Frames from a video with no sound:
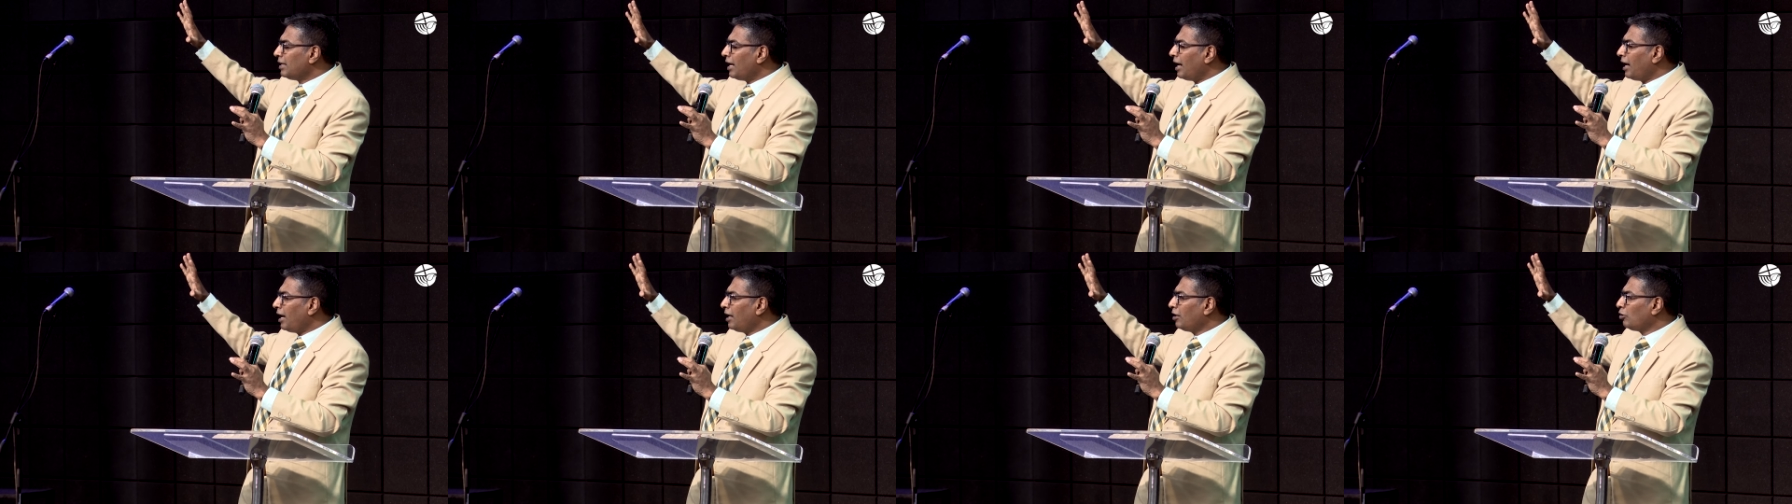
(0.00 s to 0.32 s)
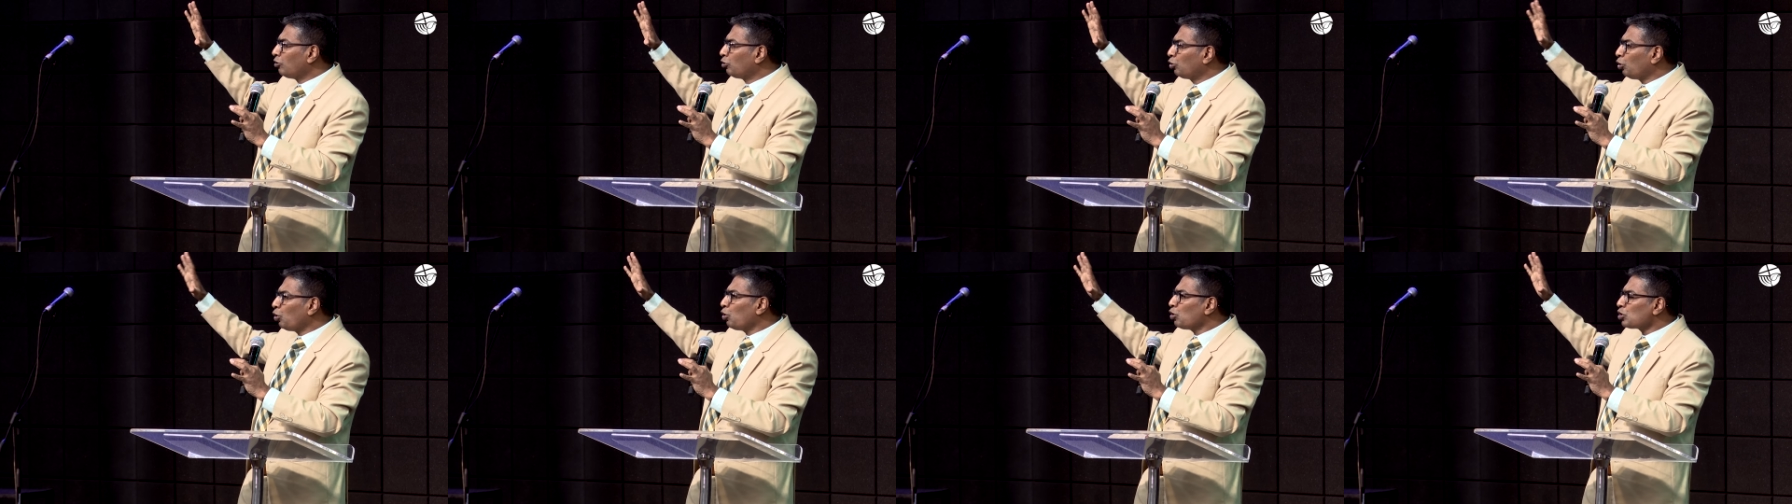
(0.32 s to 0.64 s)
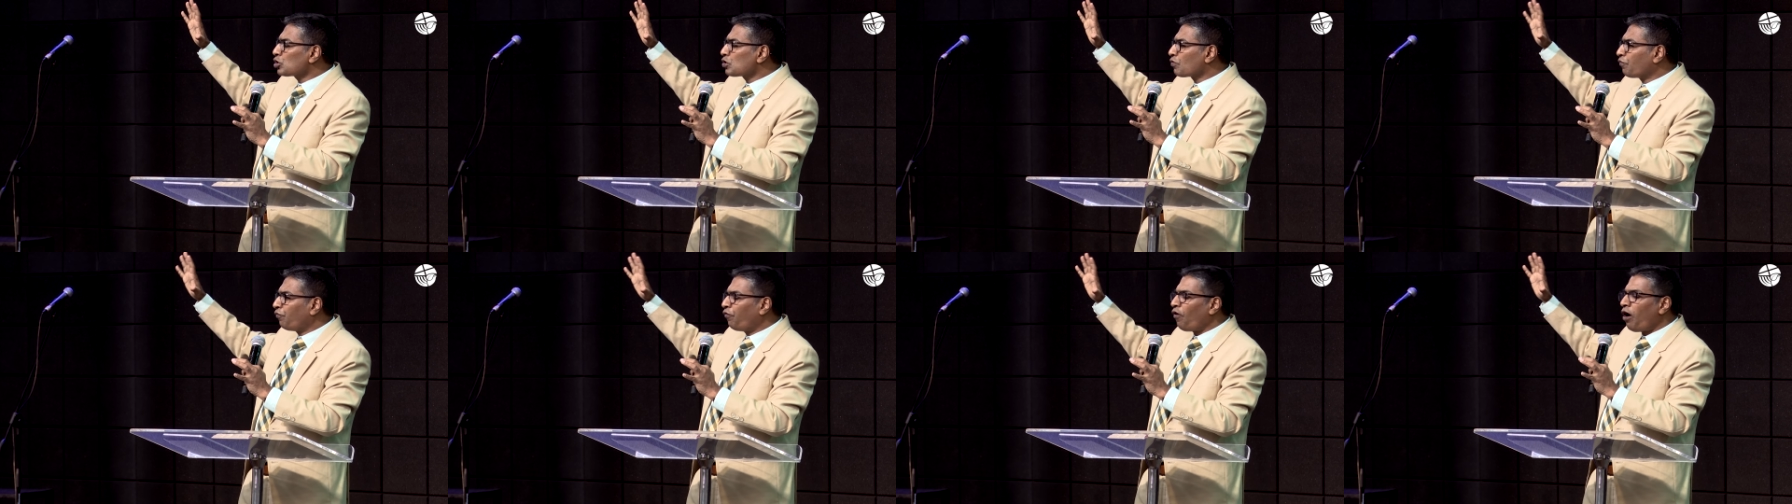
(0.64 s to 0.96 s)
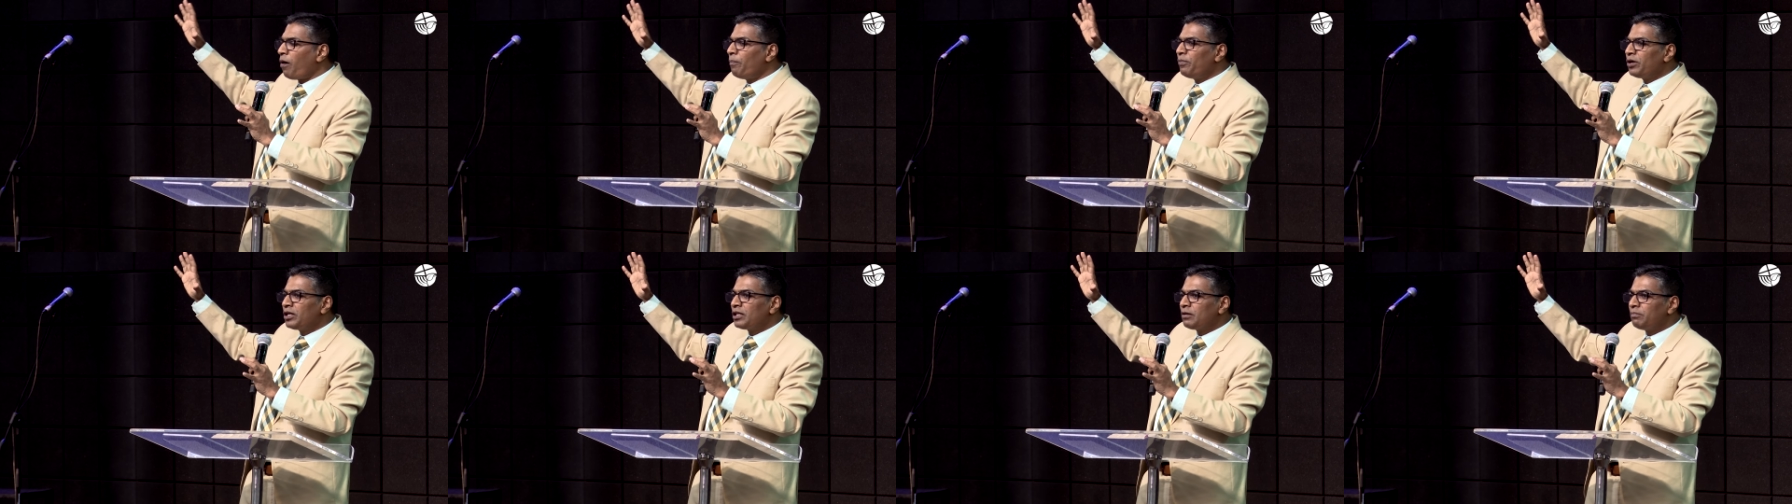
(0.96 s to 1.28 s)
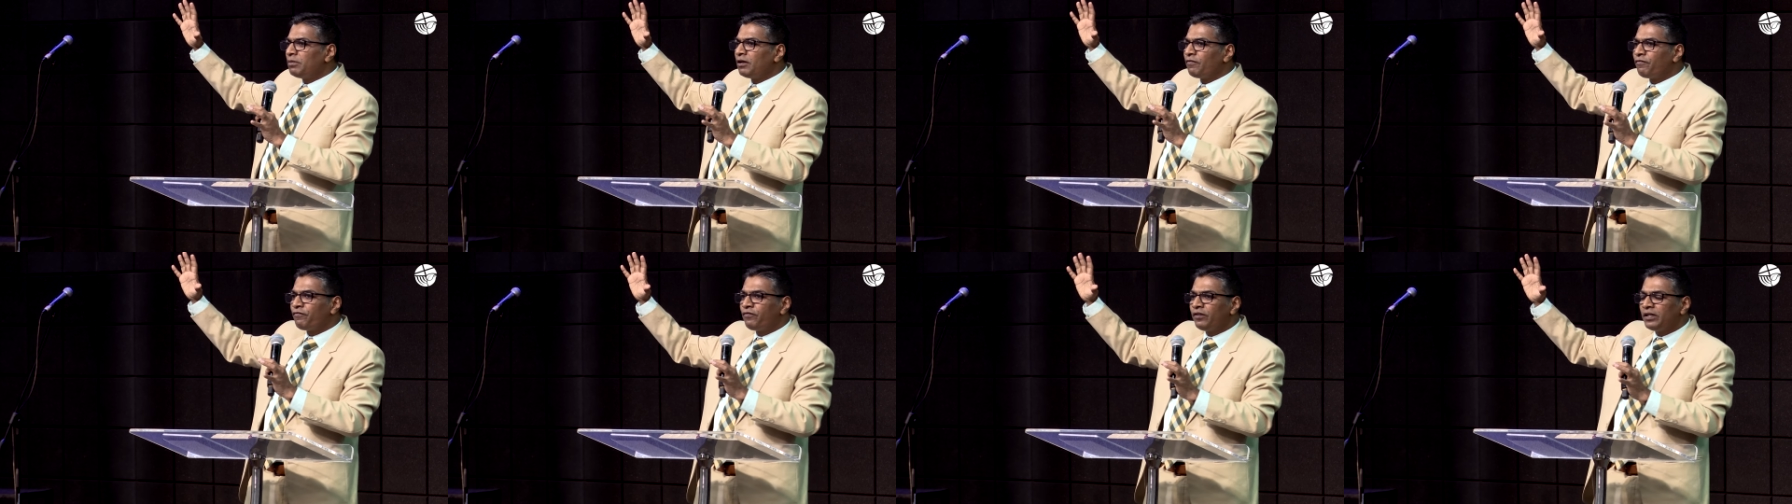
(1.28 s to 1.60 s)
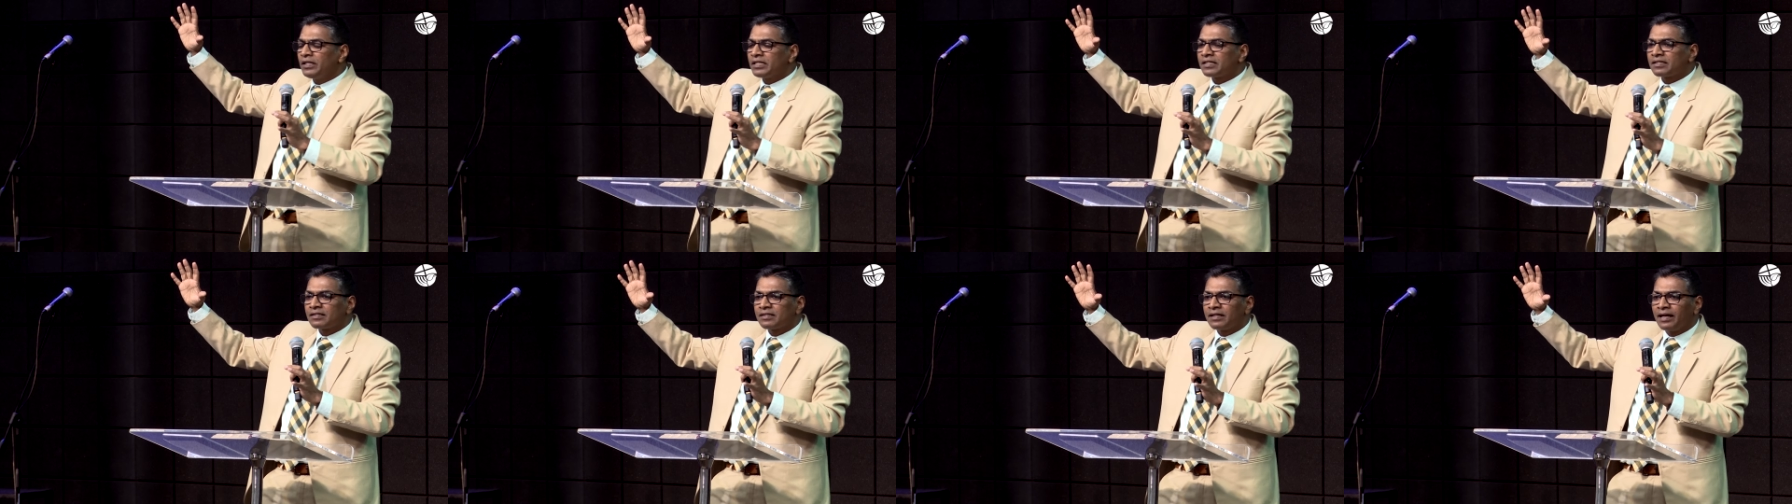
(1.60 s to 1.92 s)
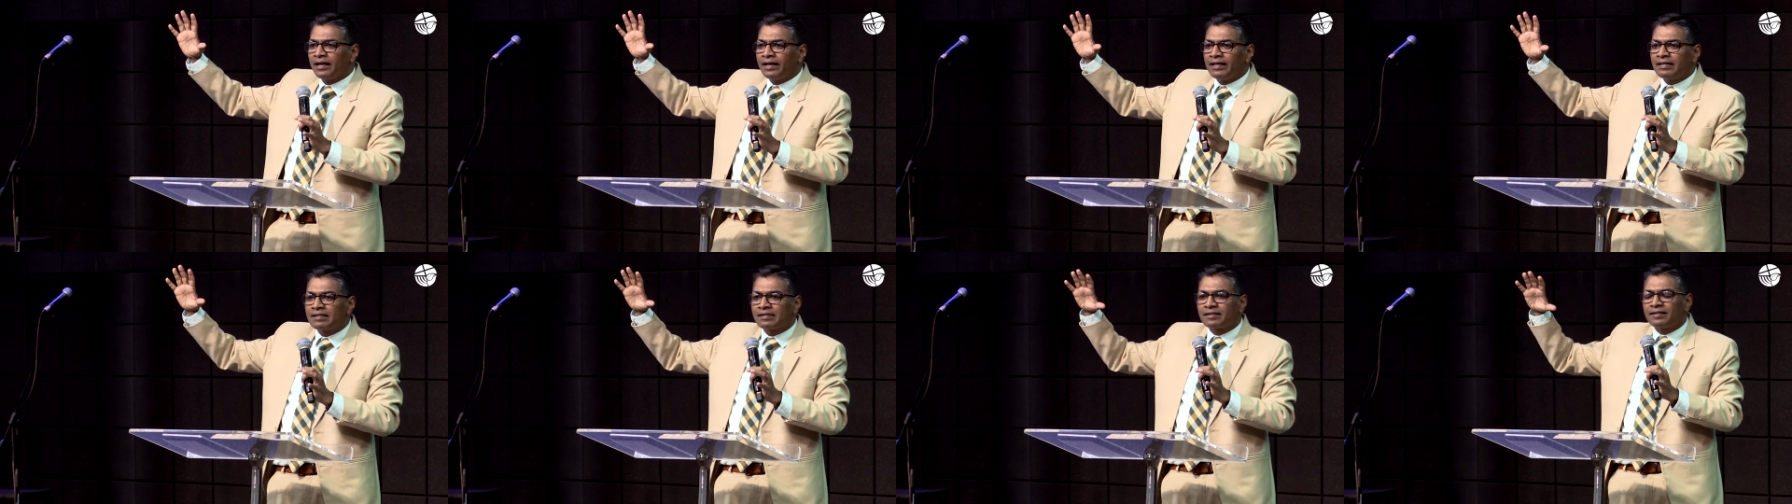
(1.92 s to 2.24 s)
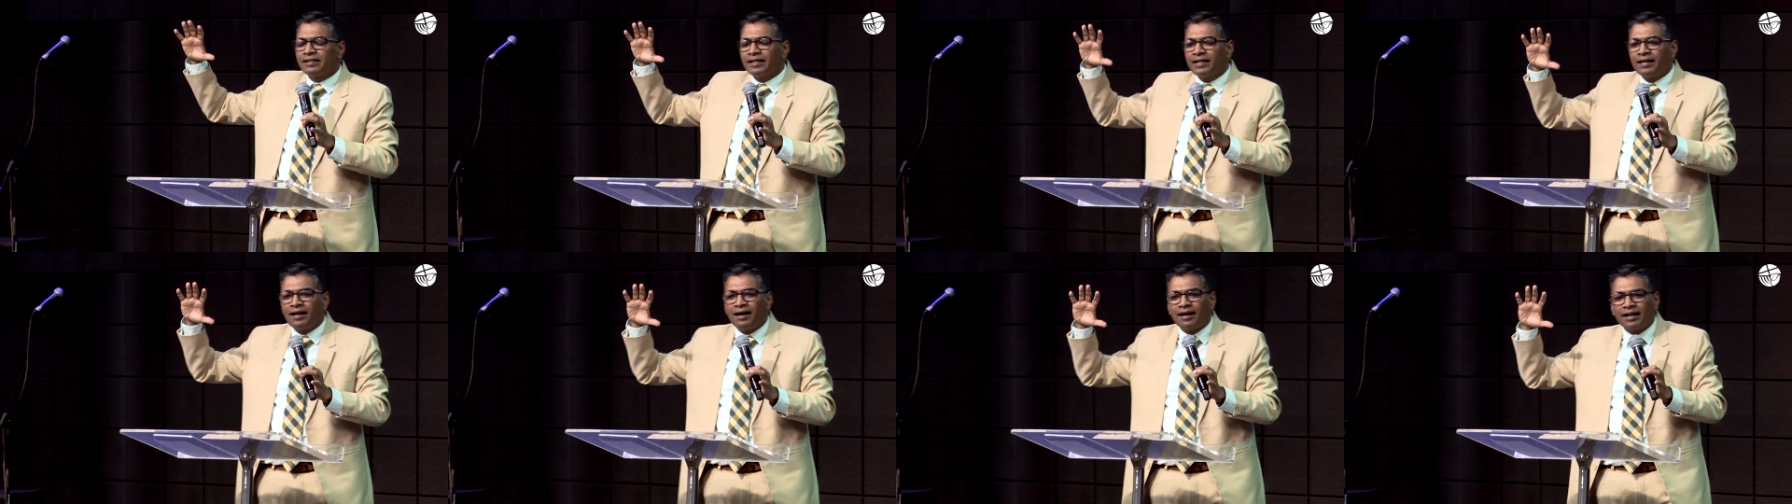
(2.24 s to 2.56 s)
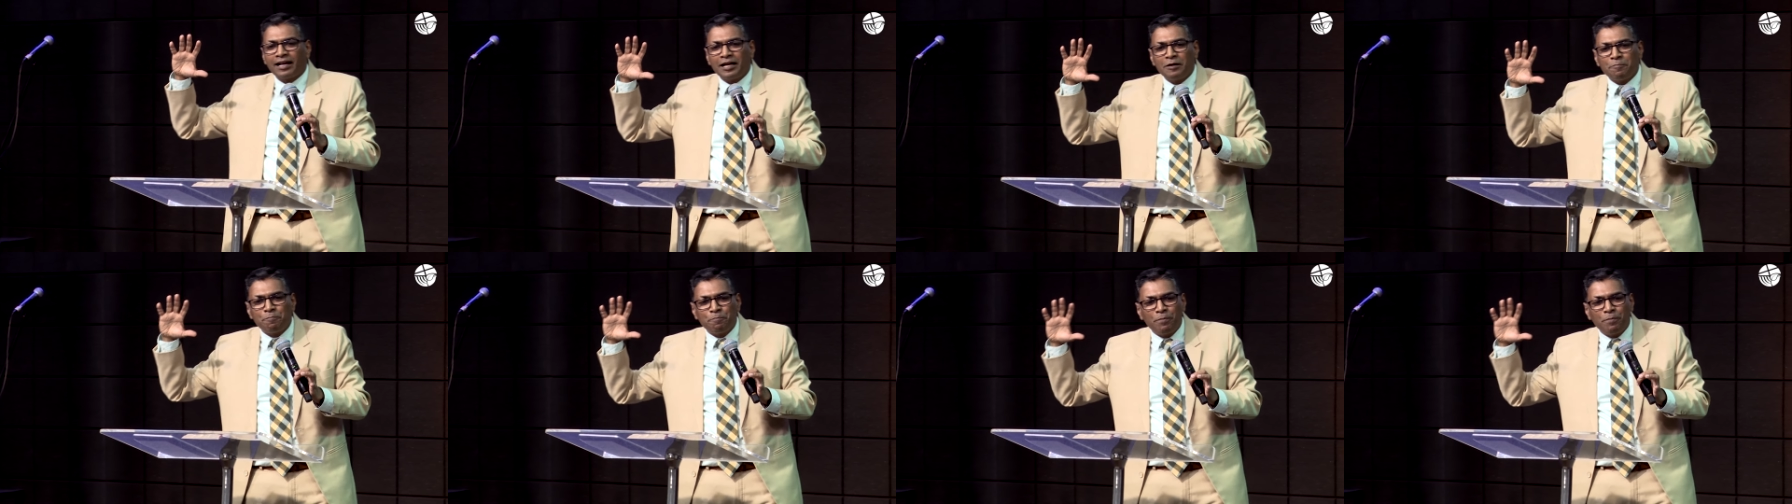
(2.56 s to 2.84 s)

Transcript: And those formidable Philistines, they are in